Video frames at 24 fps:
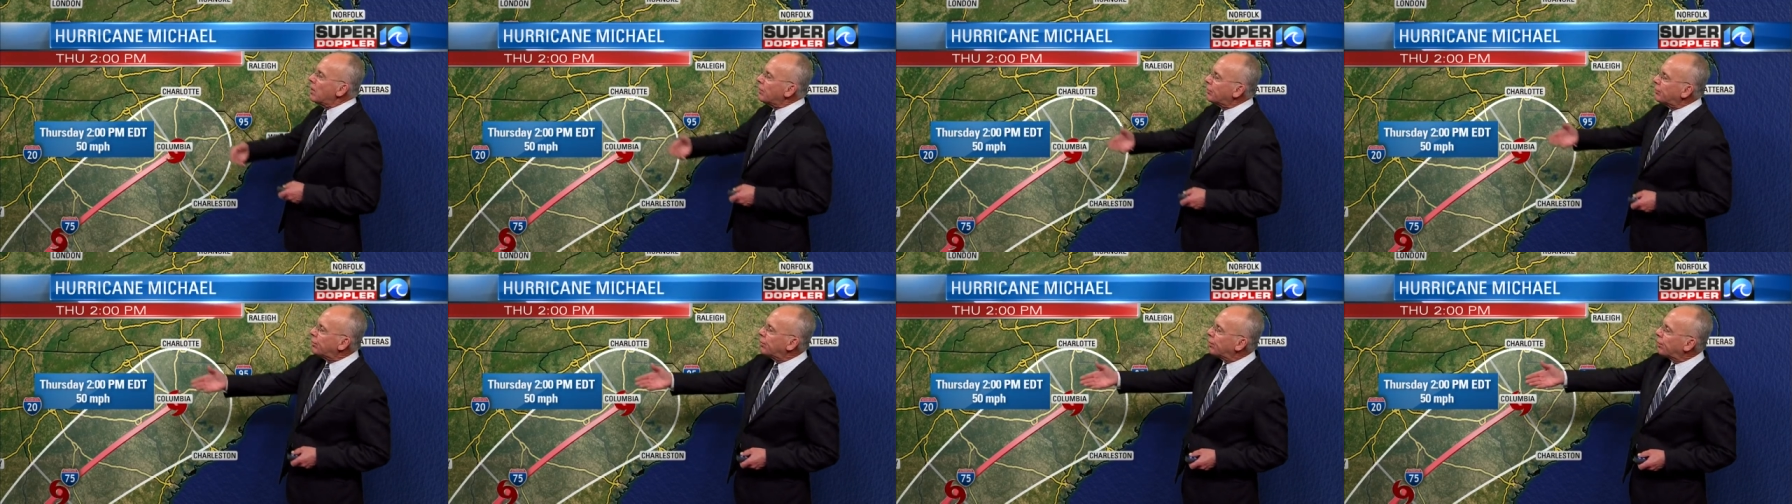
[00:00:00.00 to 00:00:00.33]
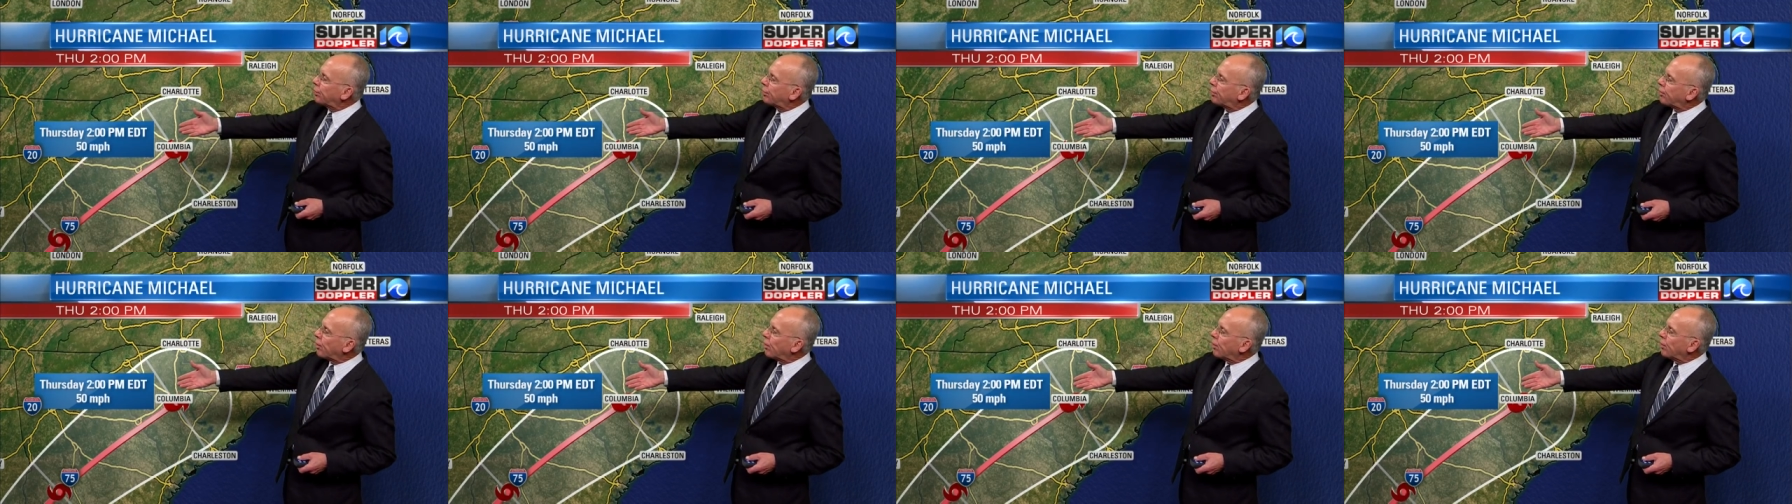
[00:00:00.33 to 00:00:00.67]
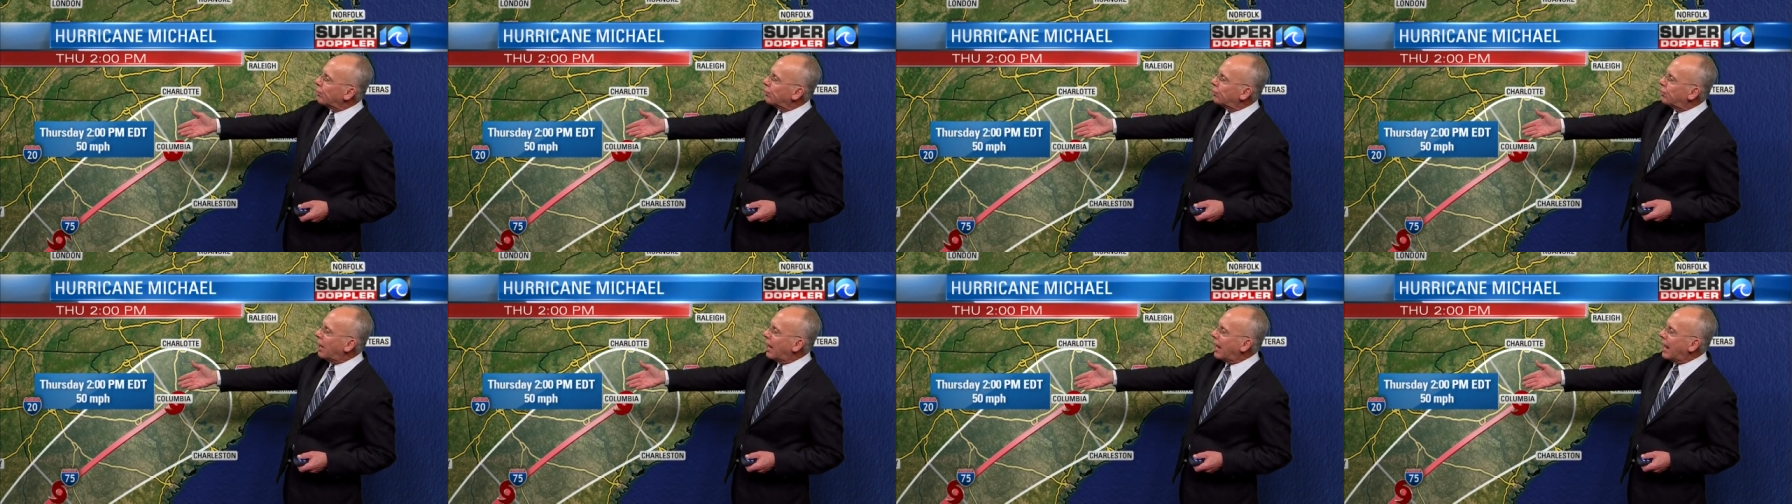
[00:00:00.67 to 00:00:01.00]
through
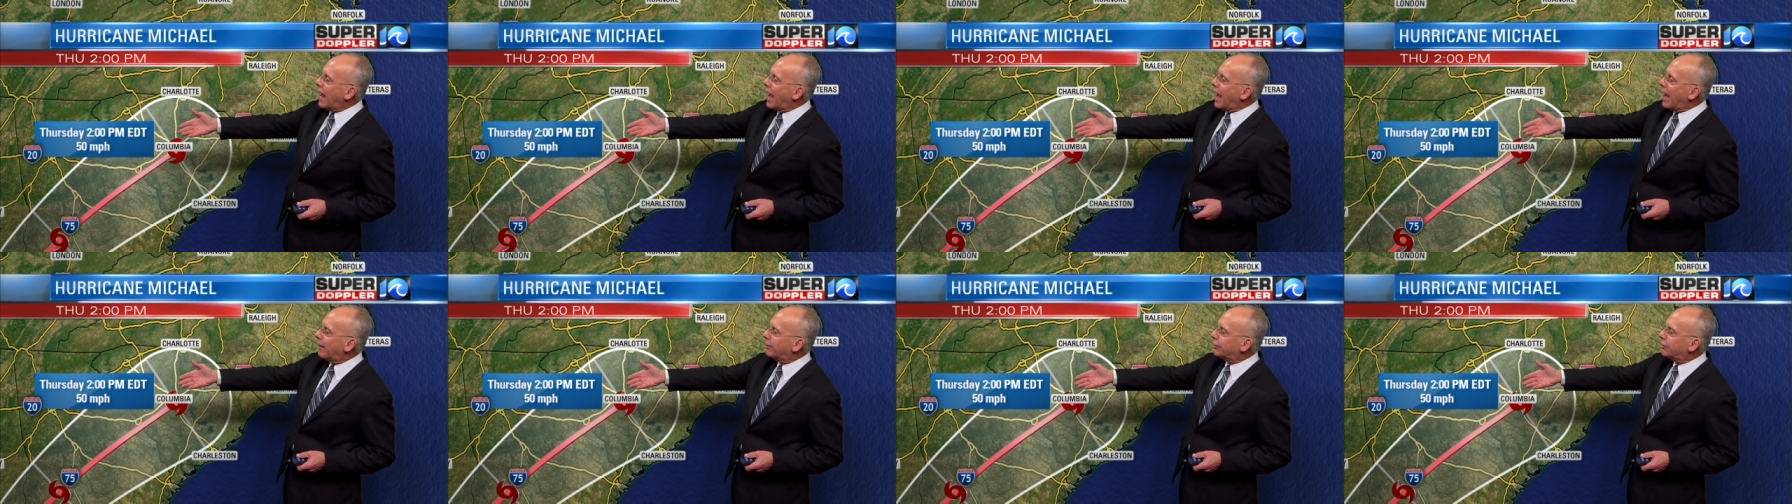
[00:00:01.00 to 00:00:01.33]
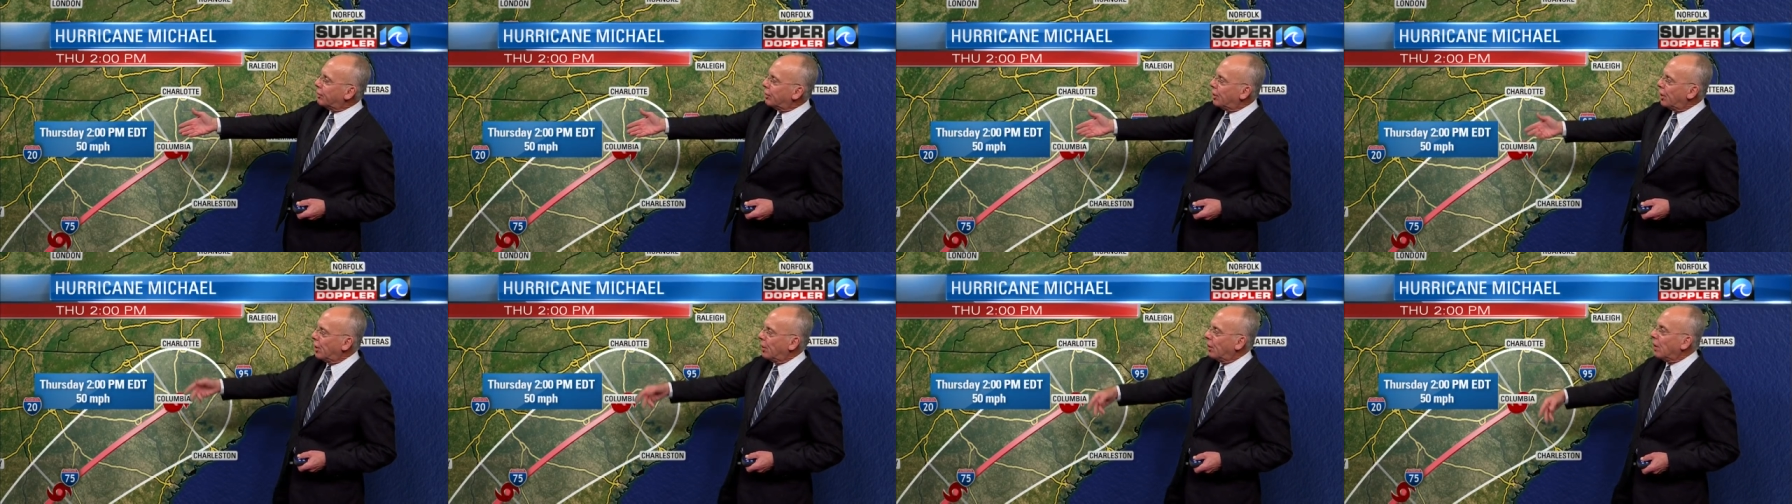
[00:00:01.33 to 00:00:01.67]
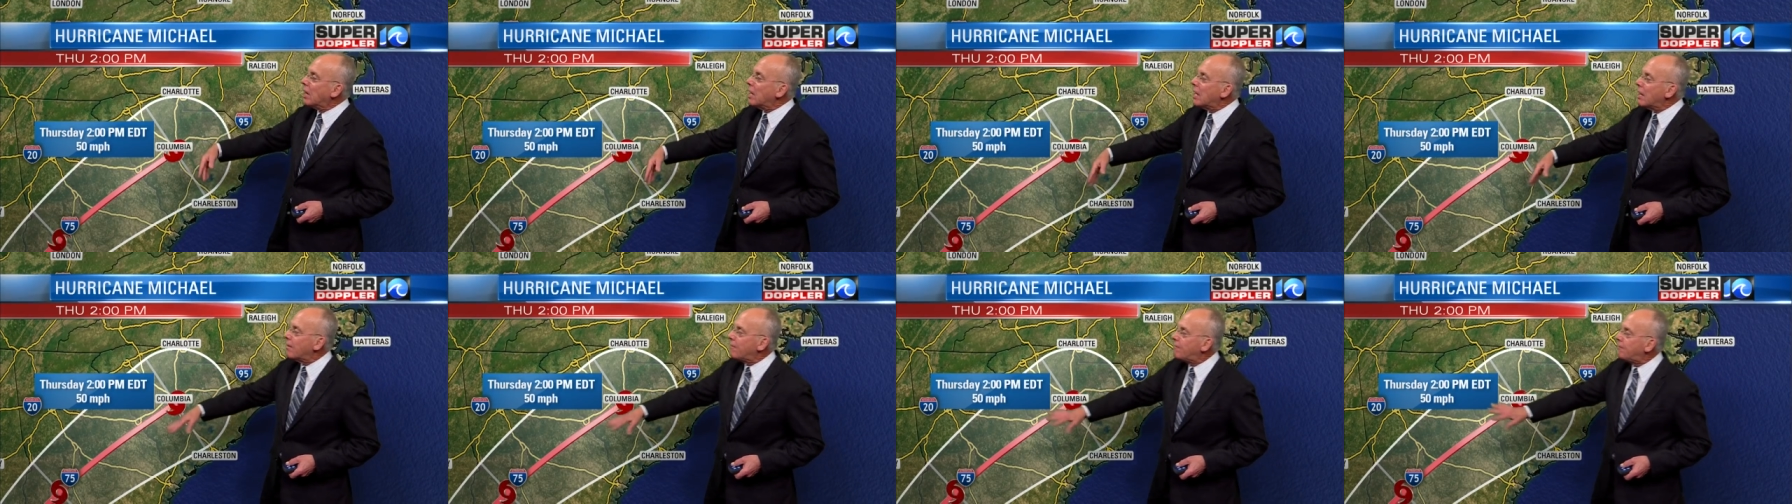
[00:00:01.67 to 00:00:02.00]
Thursday afternoon.
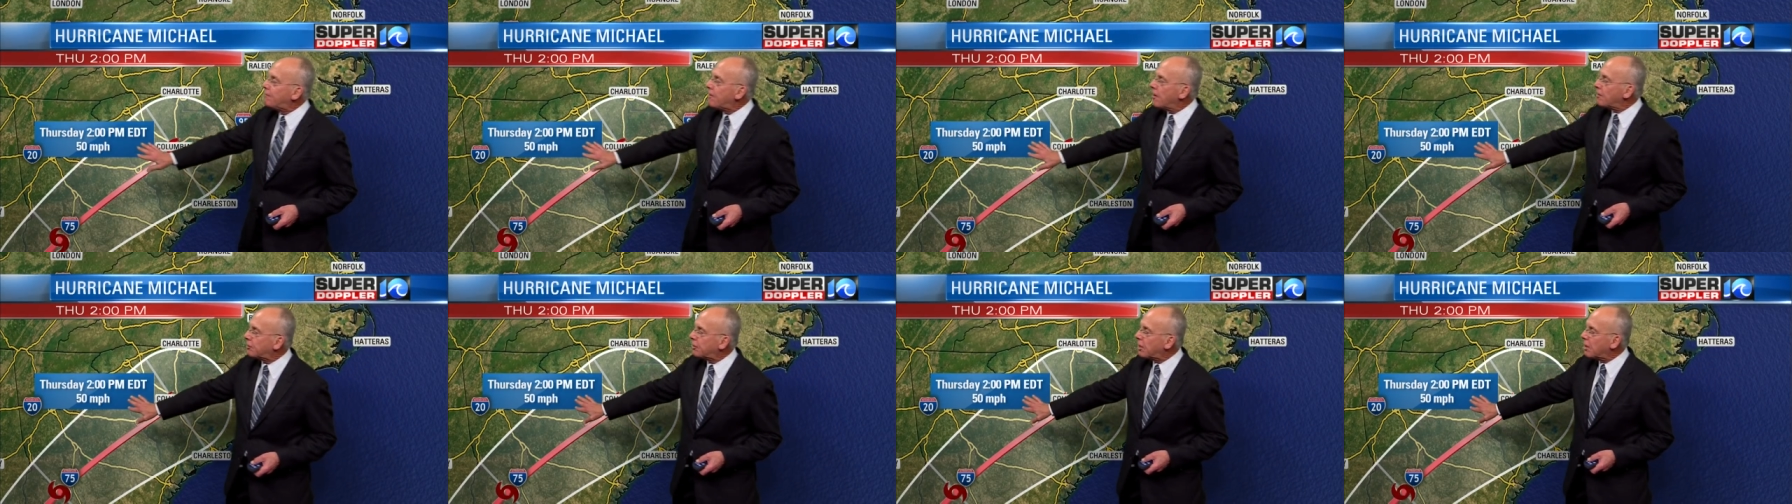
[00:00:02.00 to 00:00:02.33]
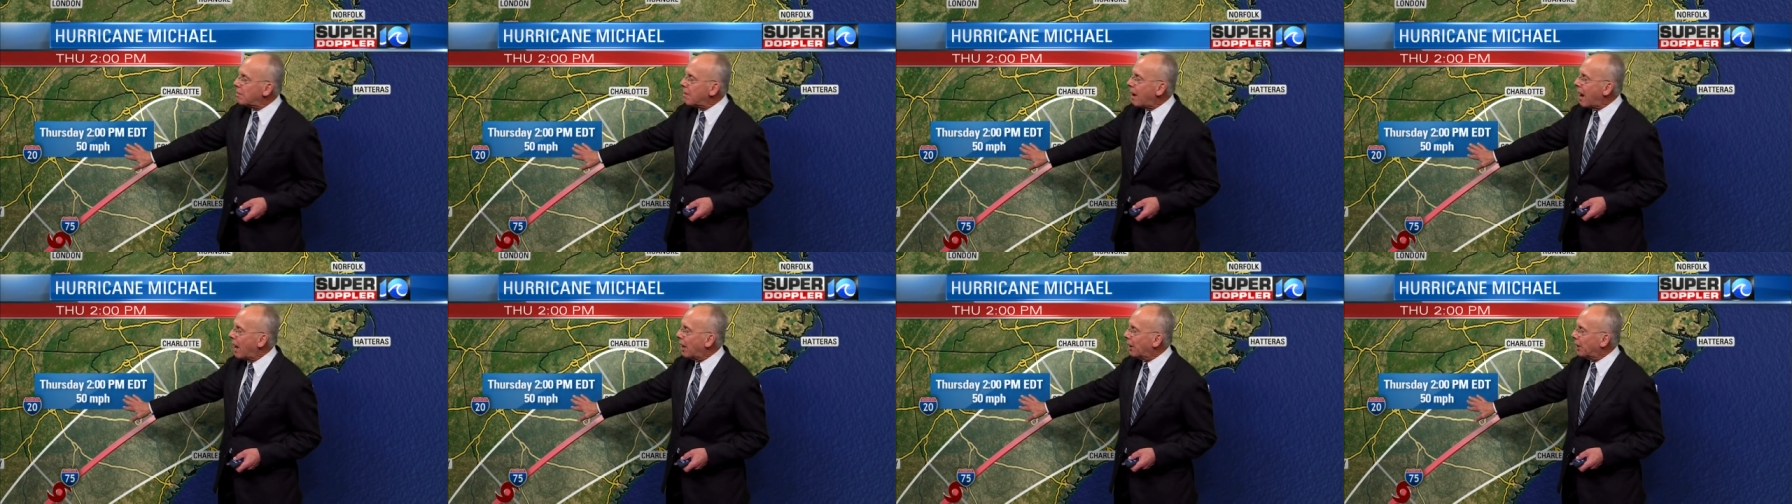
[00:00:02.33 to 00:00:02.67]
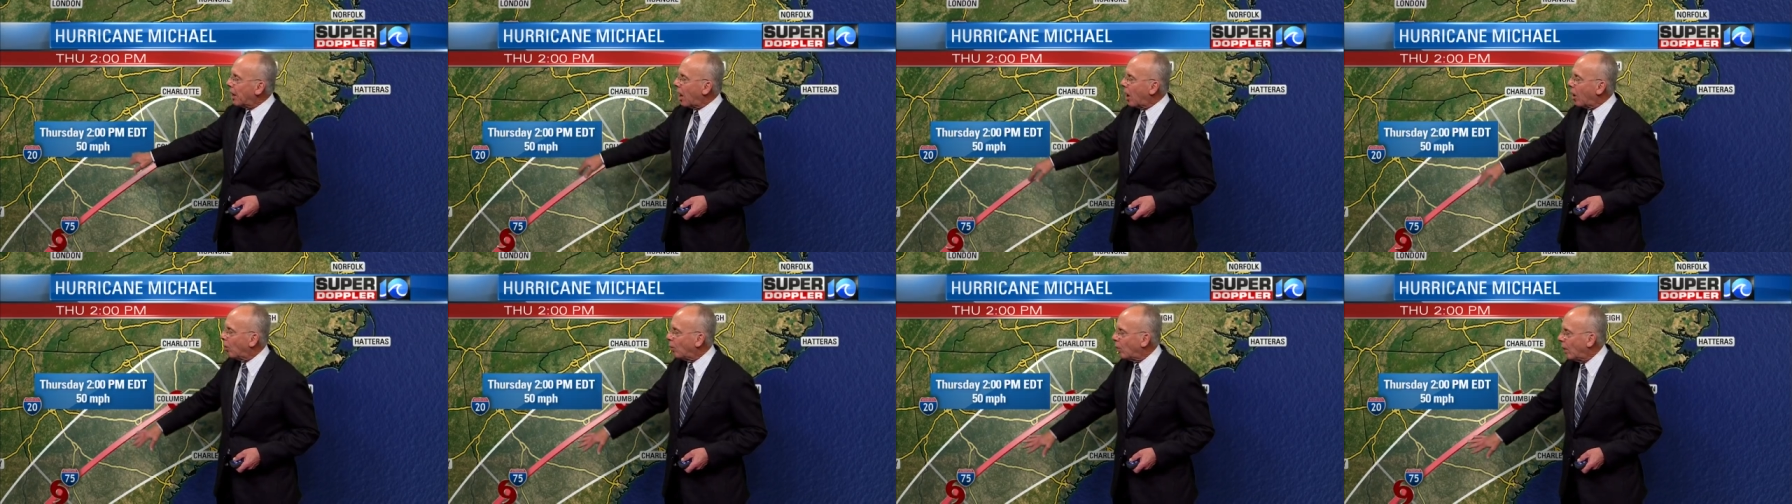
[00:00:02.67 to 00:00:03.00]
50 mile
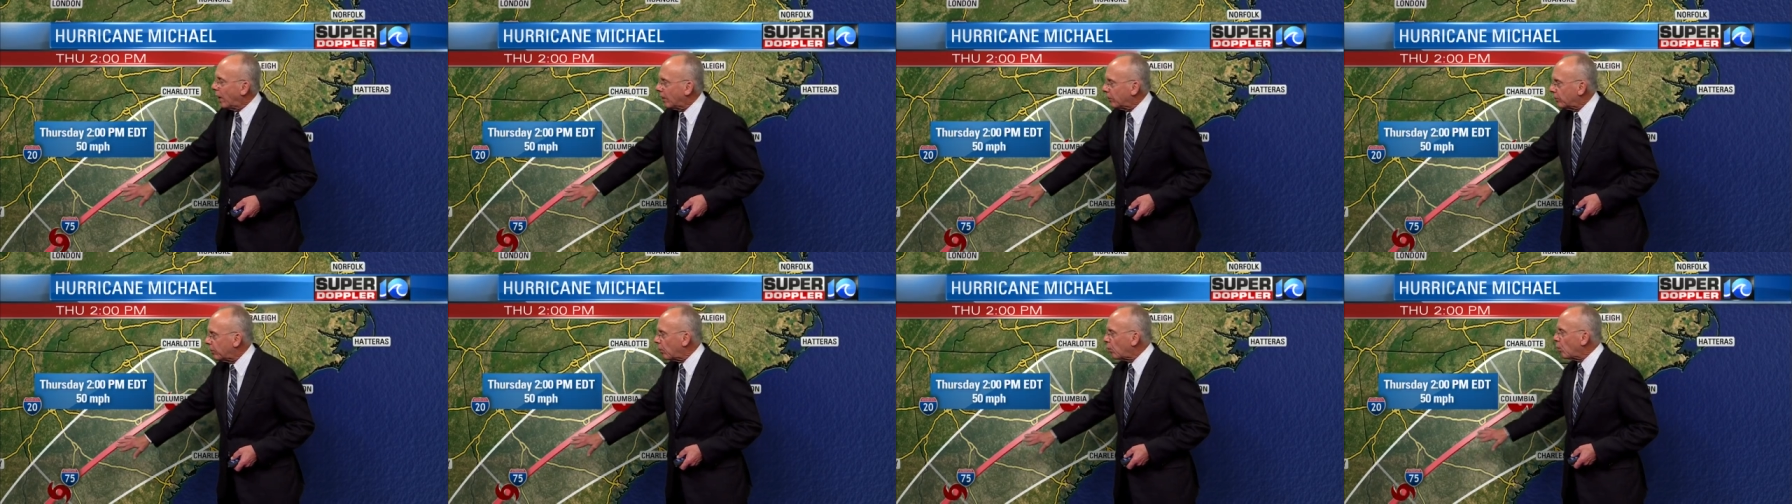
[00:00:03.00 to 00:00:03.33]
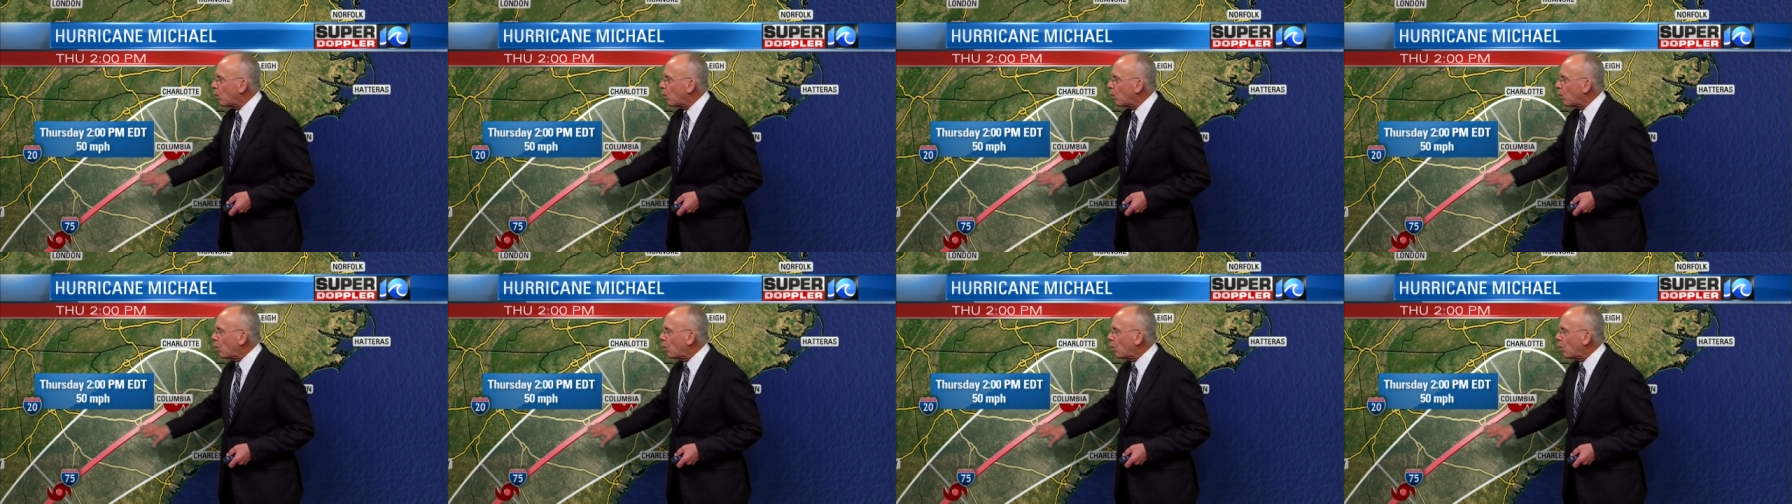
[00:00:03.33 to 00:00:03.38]
an hour winds. It